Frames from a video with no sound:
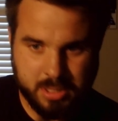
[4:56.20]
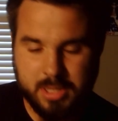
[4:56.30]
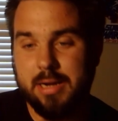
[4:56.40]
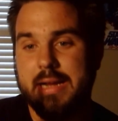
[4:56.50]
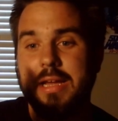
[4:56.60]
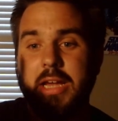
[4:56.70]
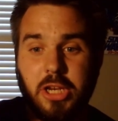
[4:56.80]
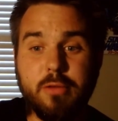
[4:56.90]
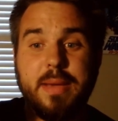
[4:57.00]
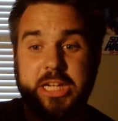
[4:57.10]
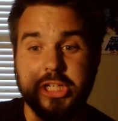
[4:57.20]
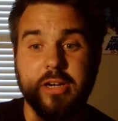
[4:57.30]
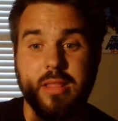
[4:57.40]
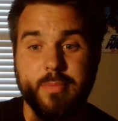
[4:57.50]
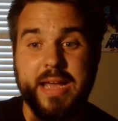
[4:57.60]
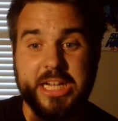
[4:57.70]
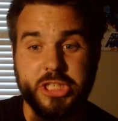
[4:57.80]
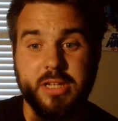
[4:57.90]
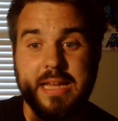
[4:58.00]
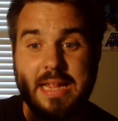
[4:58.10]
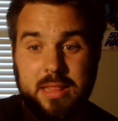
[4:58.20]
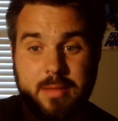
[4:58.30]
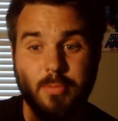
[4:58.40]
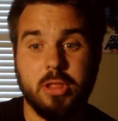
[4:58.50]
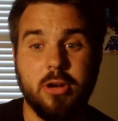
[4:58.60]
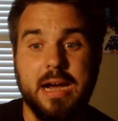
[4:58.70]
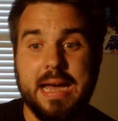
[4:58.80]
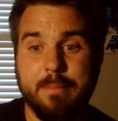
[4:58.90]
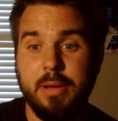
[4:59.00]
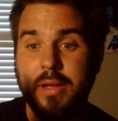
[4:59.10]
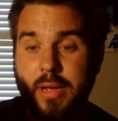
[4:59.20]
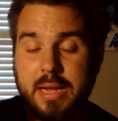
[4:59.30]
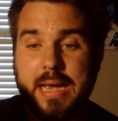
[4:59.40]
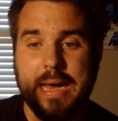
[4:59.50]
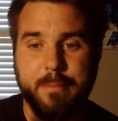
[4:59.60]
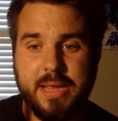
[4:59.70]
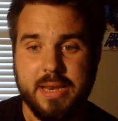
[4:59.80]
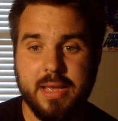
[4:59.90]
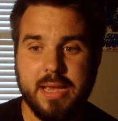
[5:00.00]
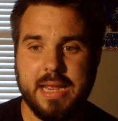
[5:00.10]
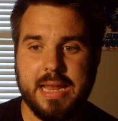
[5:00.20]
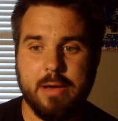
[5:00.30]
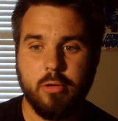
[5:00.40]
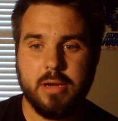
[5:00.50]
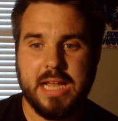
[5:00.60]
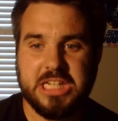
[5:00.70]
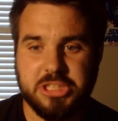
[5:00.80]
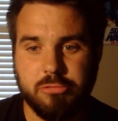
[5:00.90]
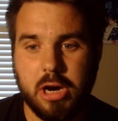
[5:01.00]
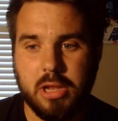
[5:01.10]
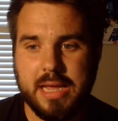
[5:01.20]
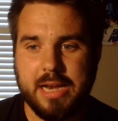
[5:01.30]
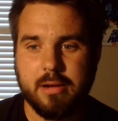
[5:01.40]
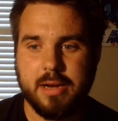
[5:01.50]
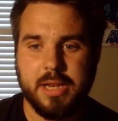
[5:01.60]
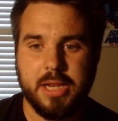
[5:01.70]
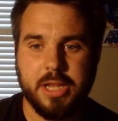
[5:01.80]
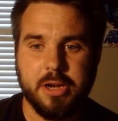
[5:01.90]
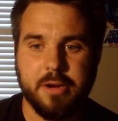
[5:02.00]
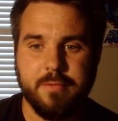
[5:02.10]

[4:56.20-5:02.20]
a like, subscribe, comment, and I will catch you all later in another